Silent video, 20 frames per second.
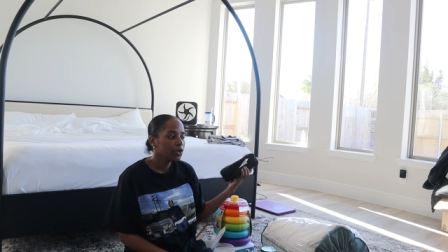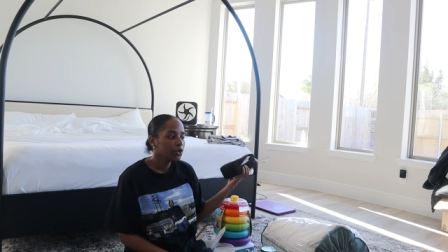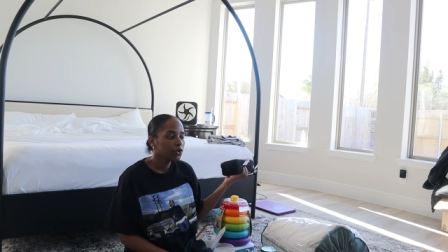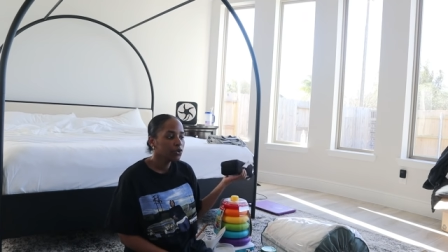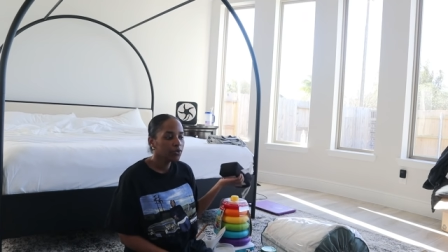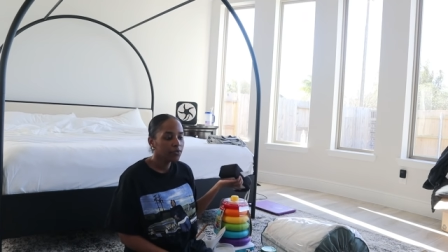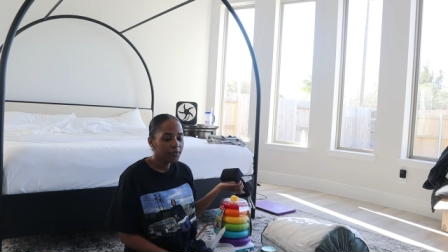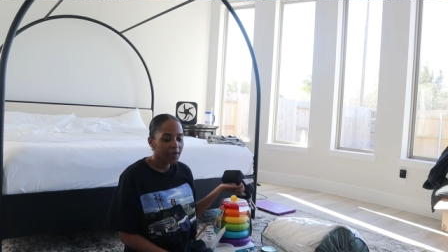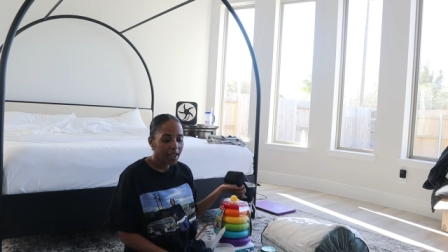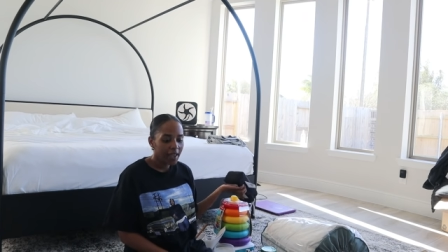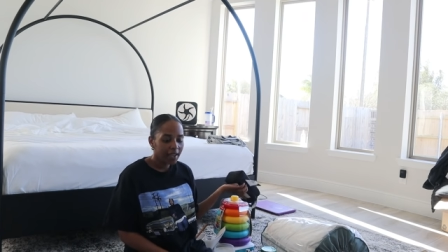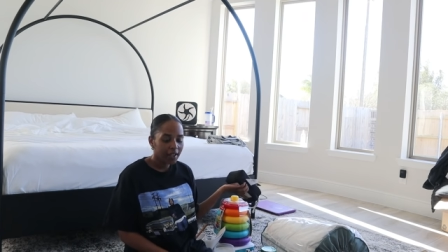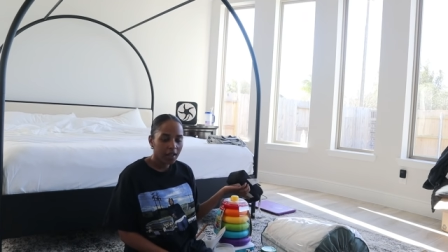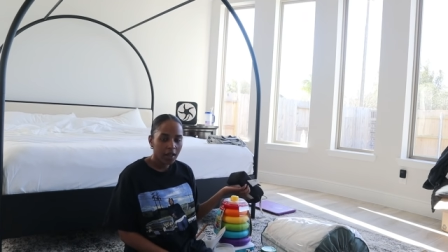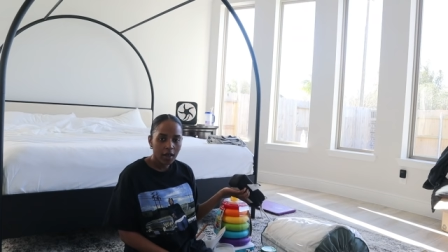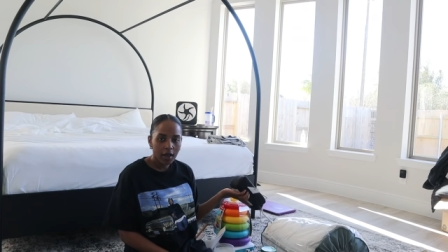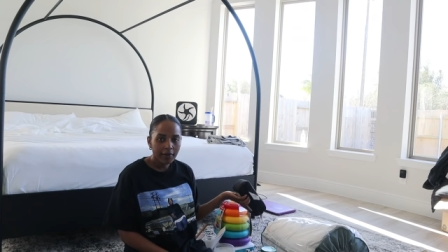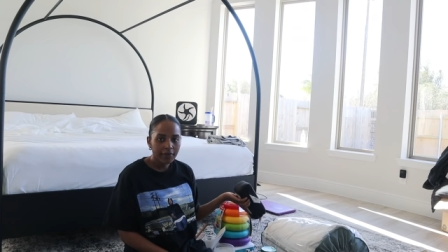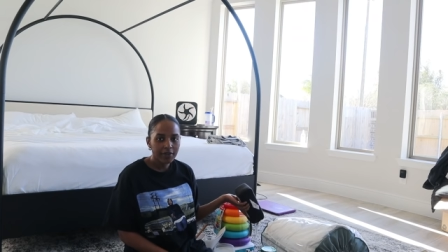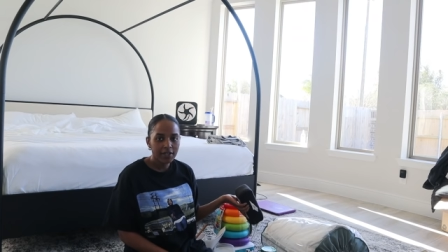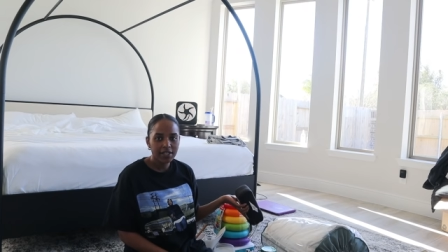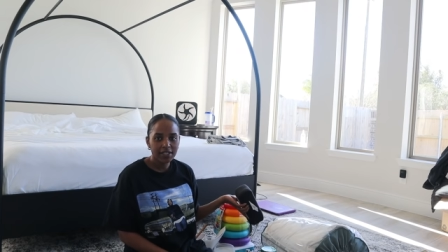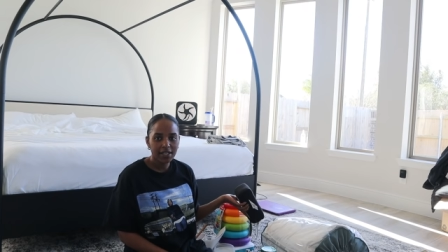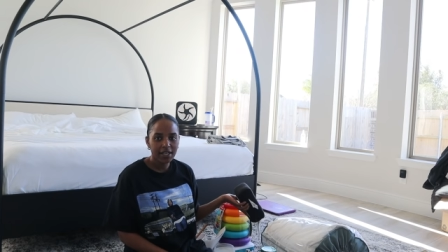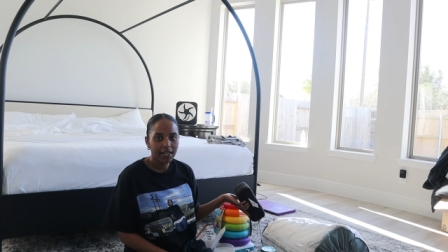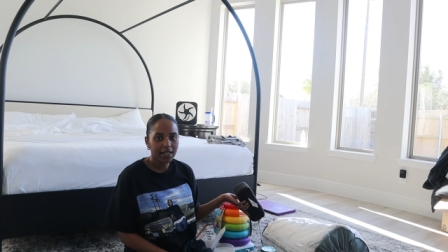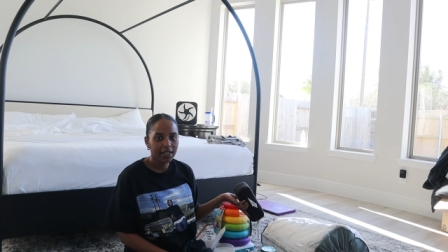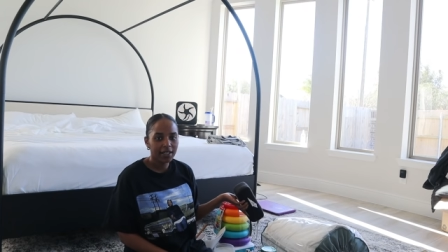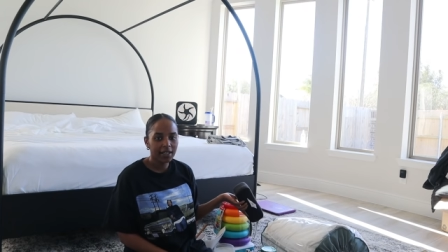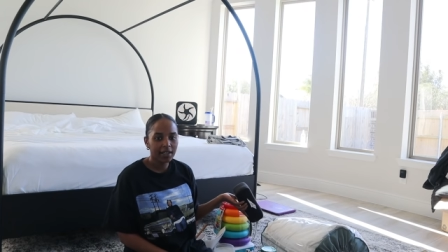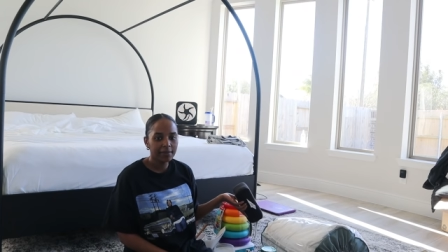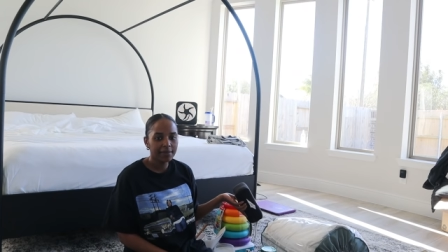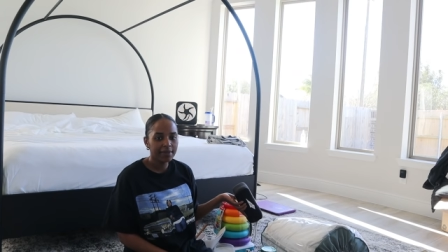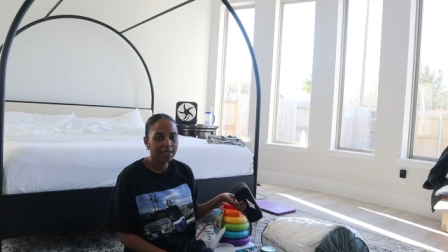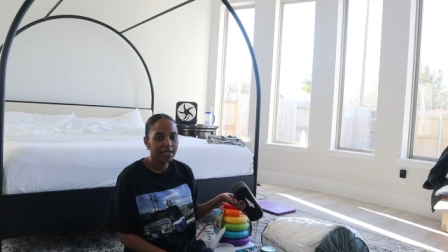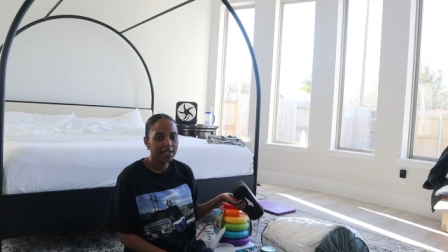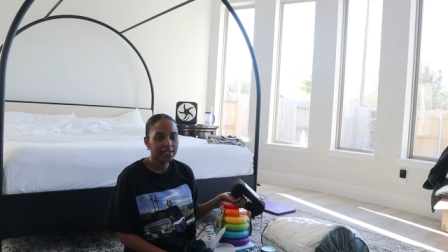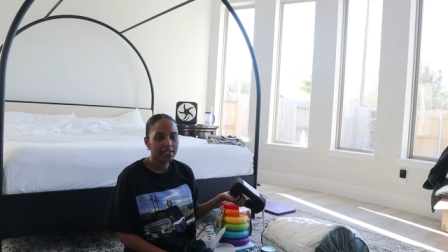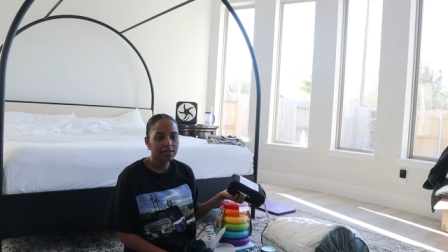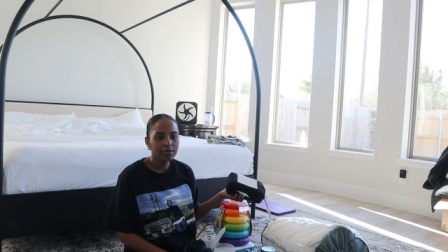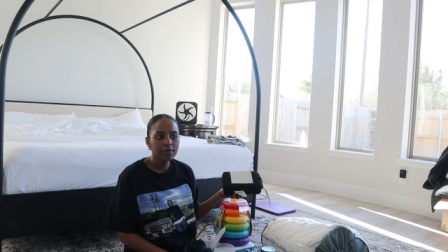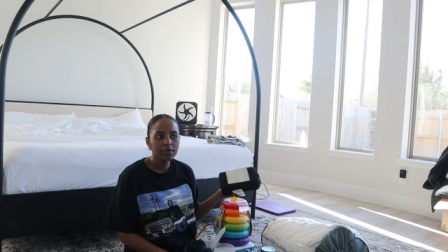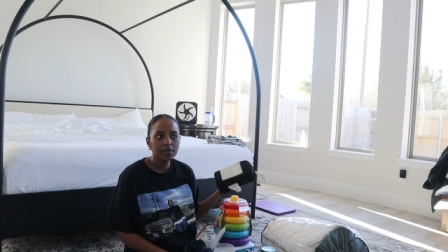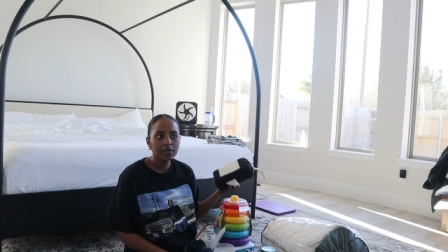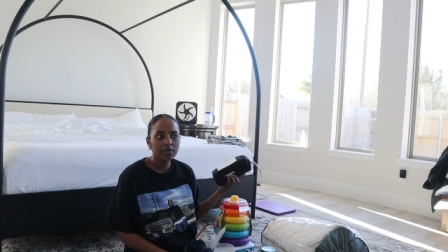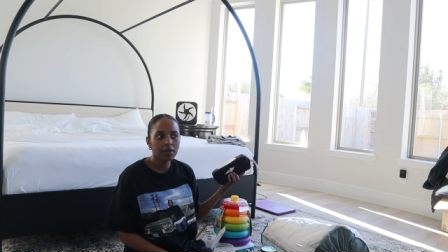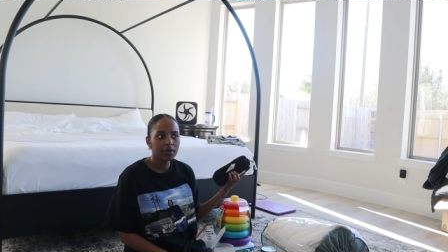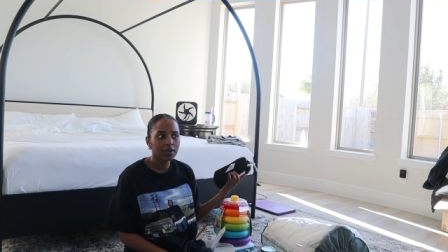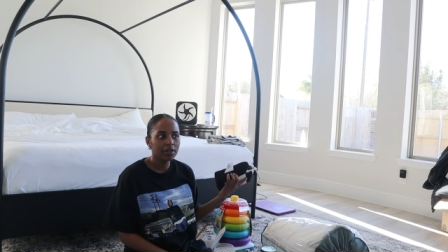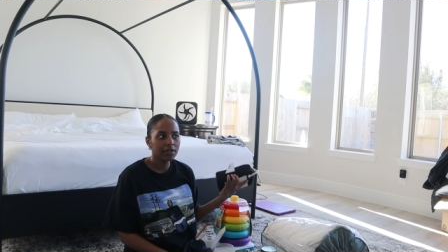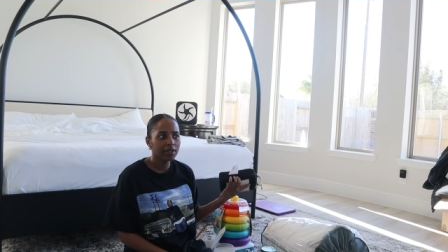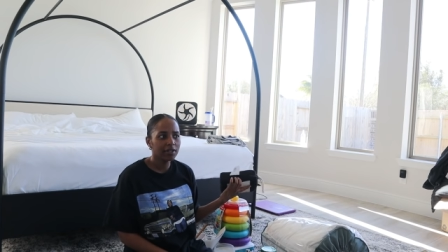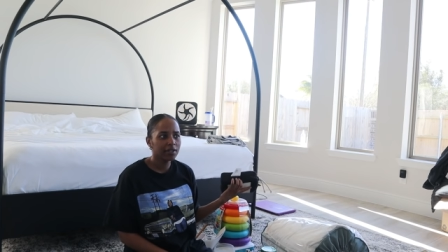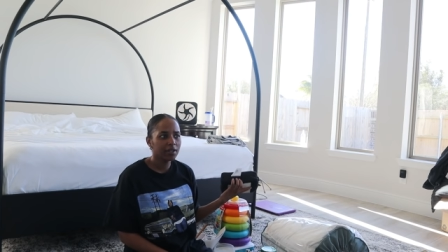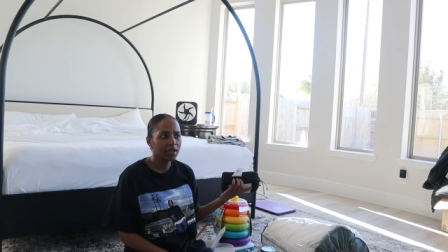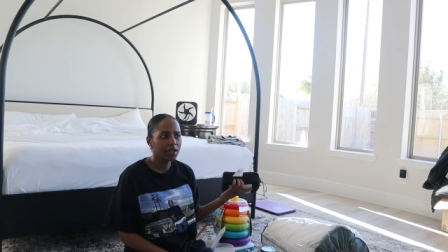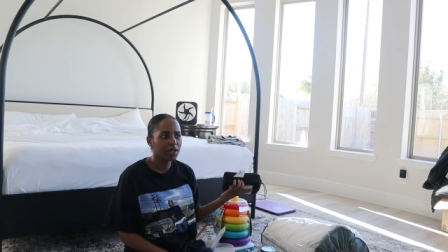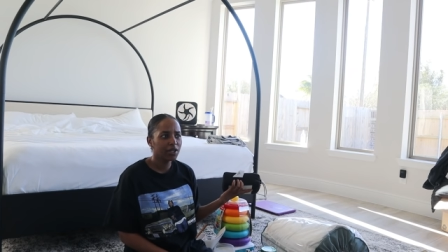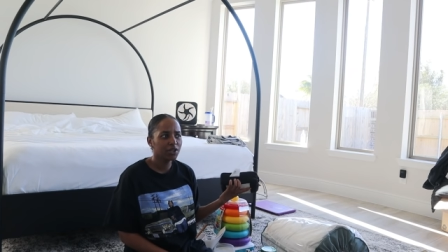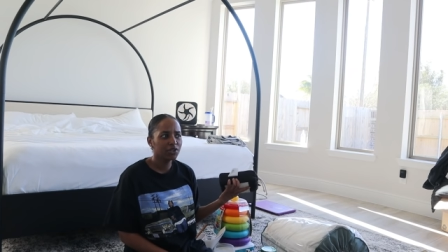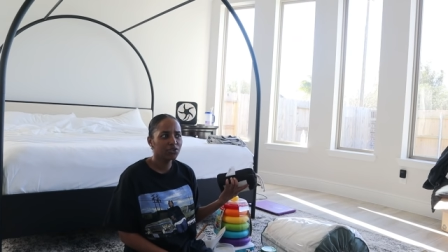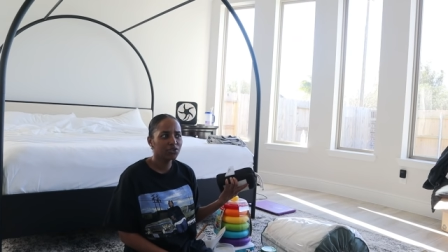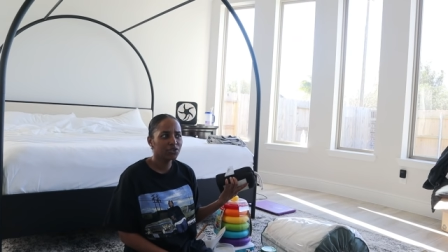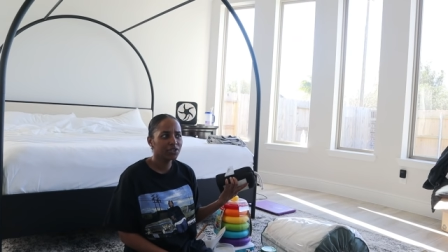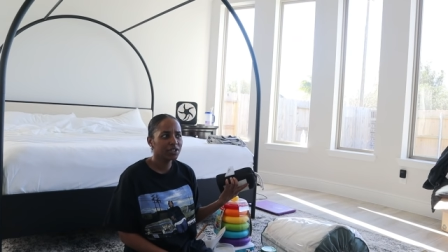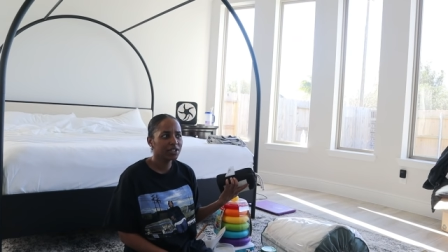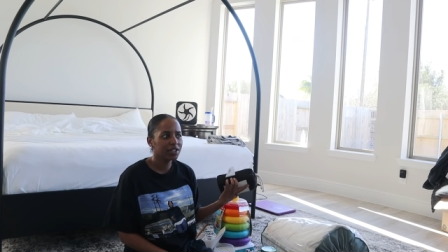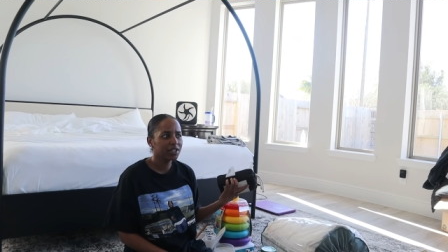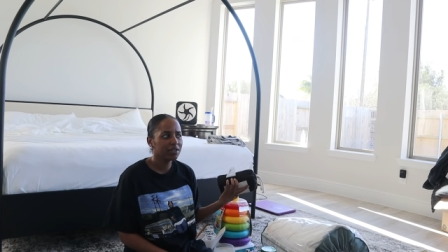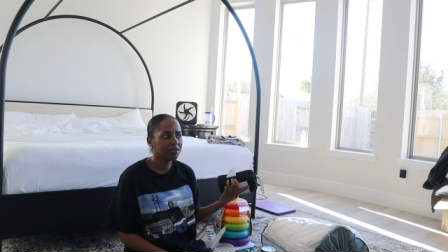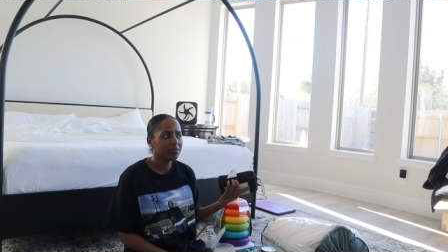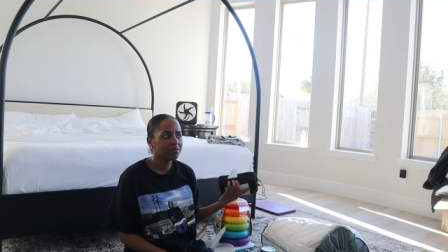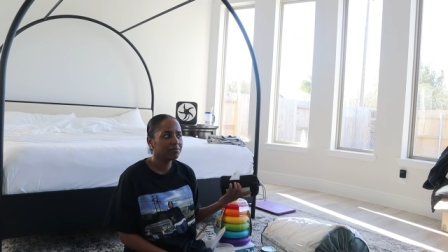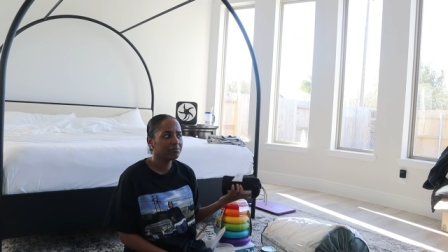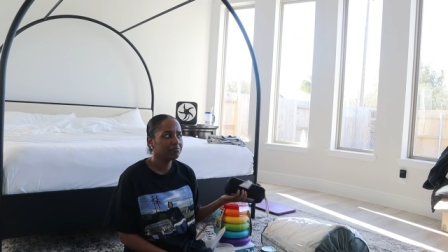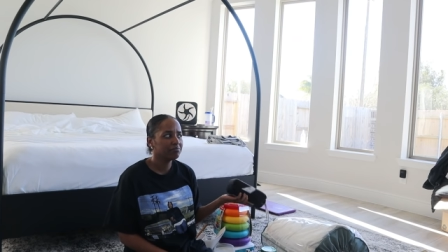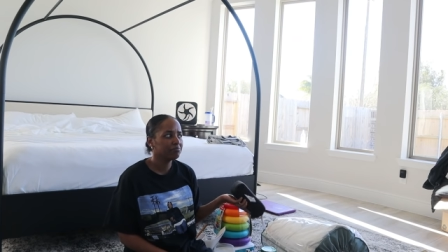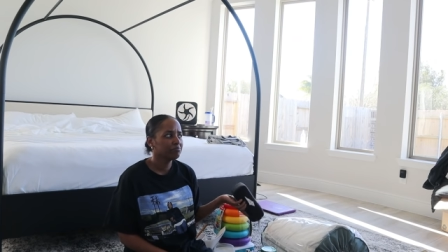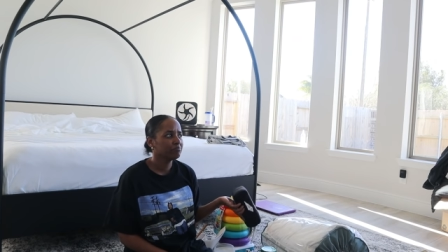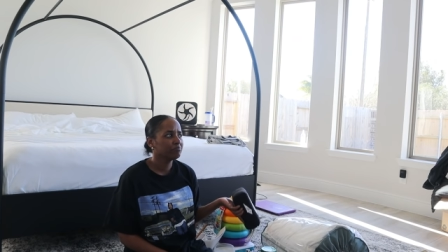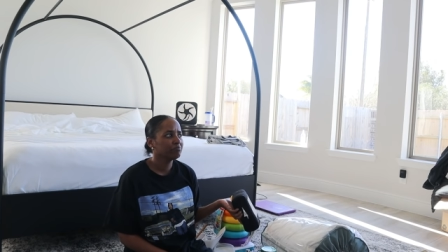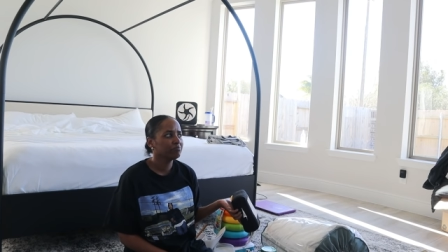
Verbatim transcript: duvet cover set again because it was only a hundred and